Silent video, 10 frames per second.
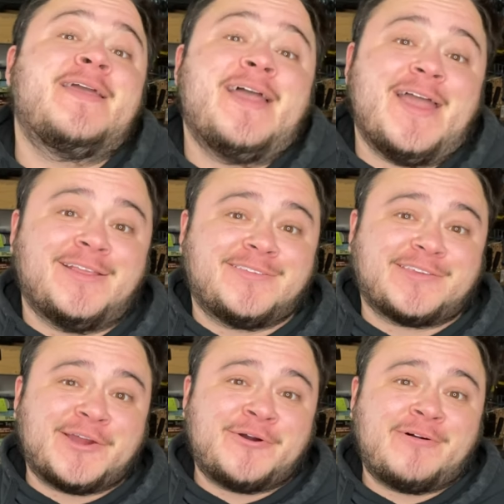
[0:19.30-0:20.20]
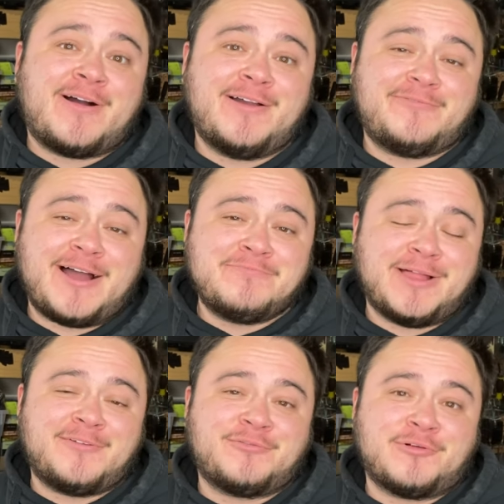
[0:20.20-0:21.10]
And so five
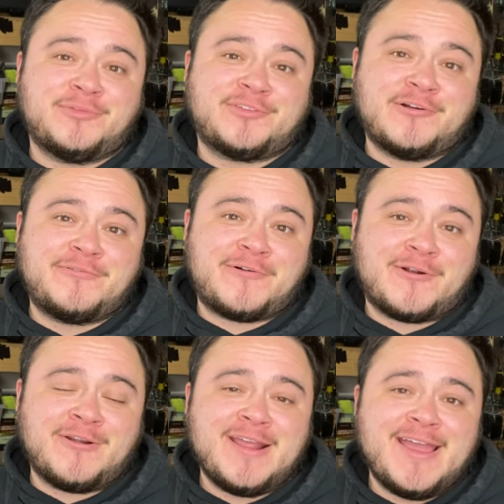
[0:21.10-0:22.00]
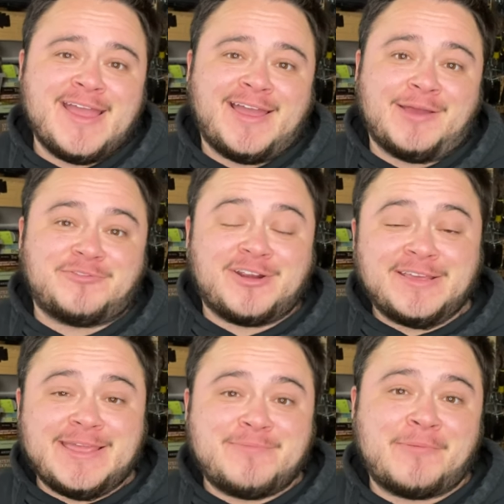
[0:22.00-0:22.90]
platforms so far. I'm trying to
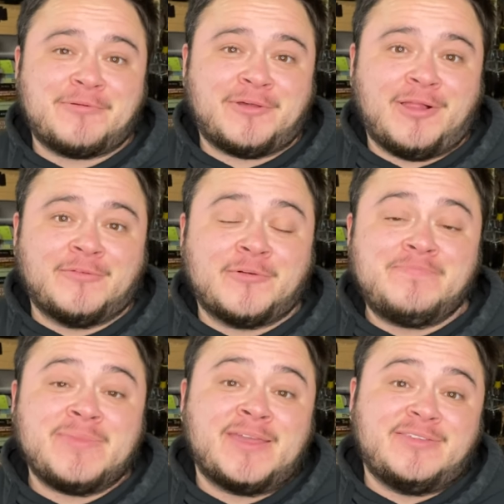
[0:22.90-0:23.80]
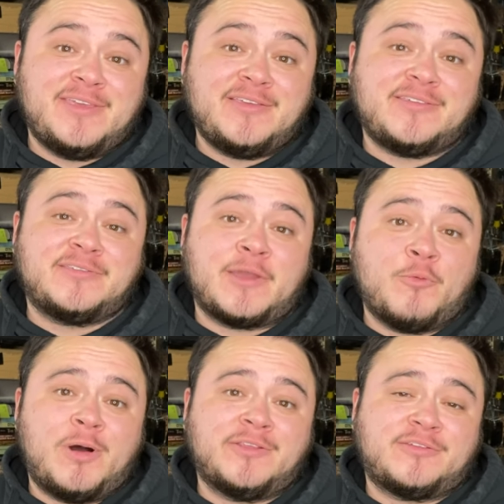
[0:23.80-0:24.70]
keep up with all of them. This is a
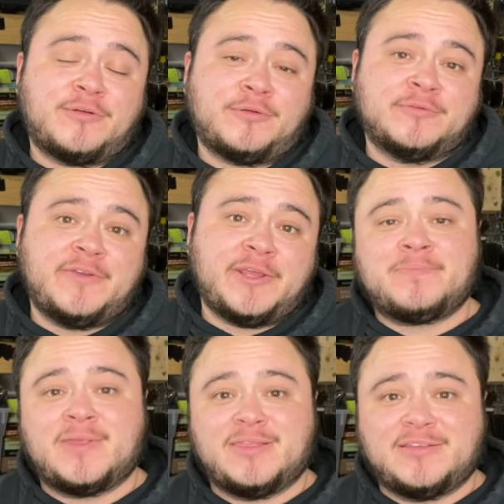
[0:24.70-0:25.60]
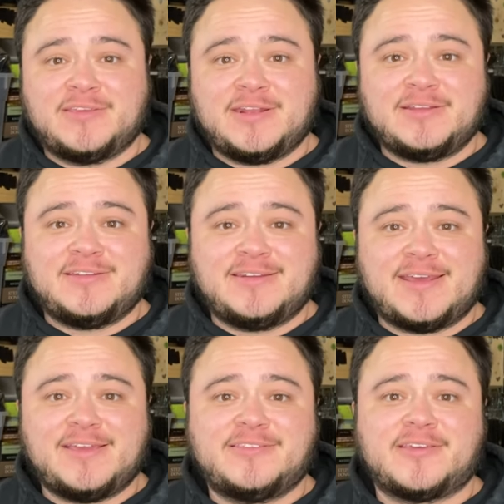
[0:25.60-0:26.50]
what sold video. Let's get into
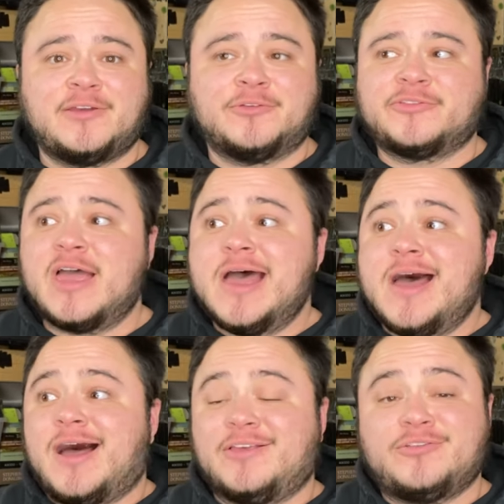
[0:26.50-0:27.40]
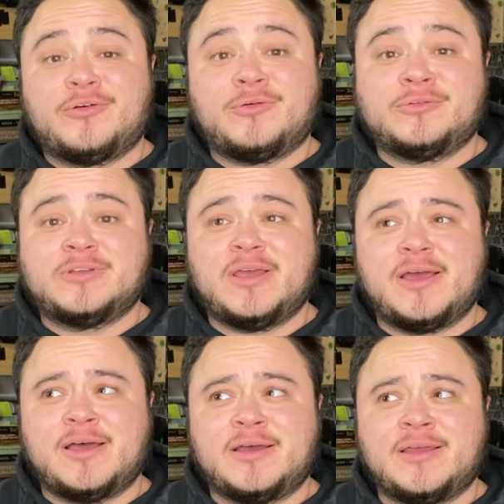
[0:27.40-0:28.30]
today's sales. I sold,
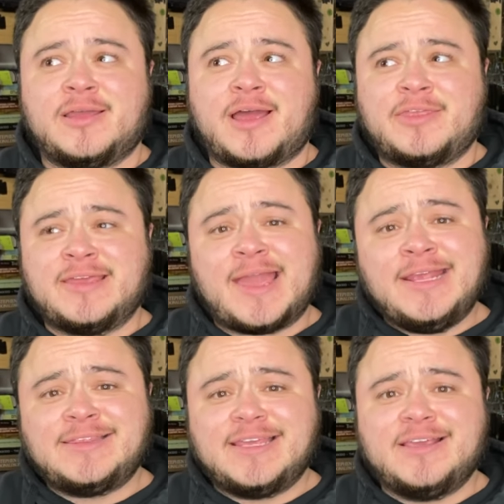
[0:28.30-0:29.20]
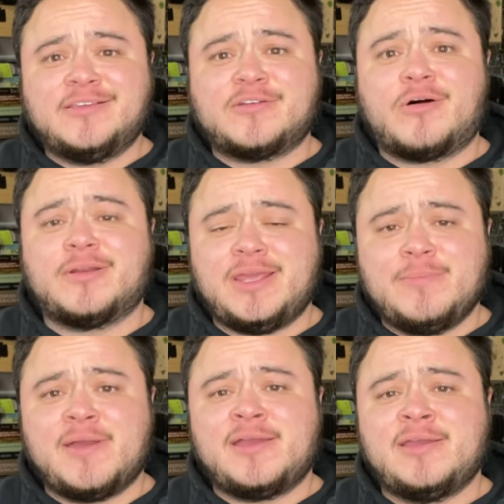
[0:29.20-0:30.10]
I think, 8 things on
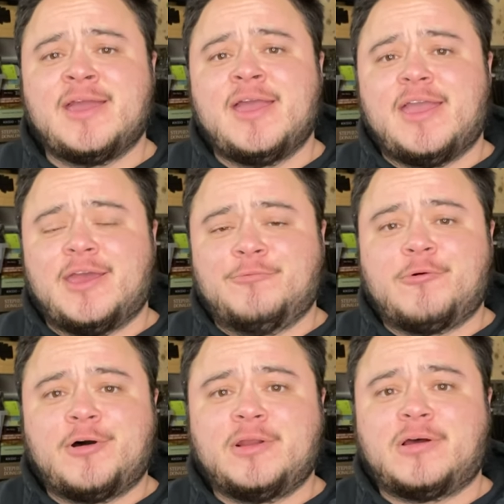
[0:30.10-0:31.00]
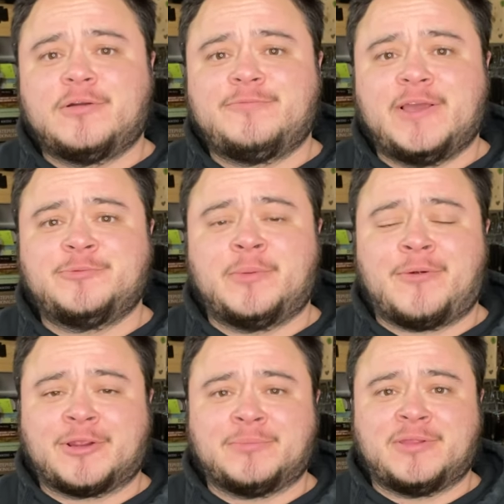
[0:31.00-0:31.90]
eBay and 1 on Facebook
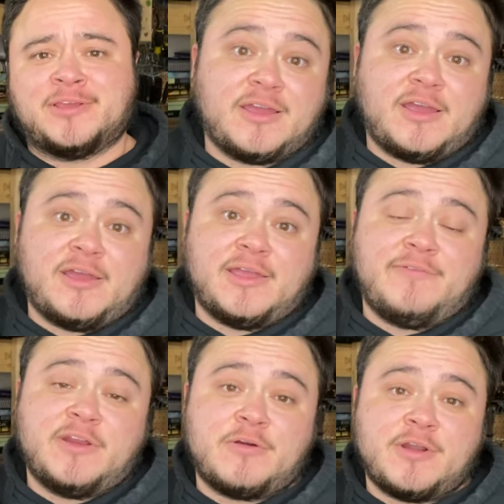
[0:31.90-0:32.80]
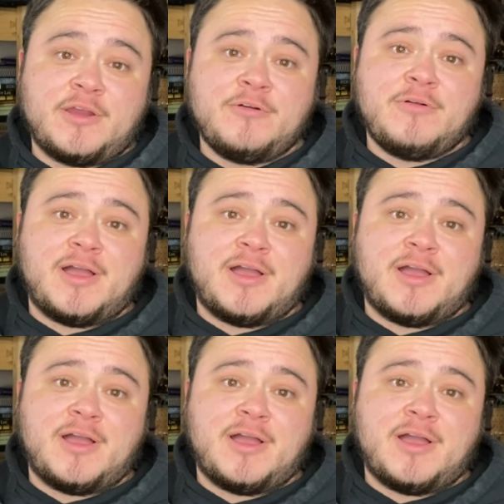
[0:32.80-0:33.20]
Marketplace. If you don't know,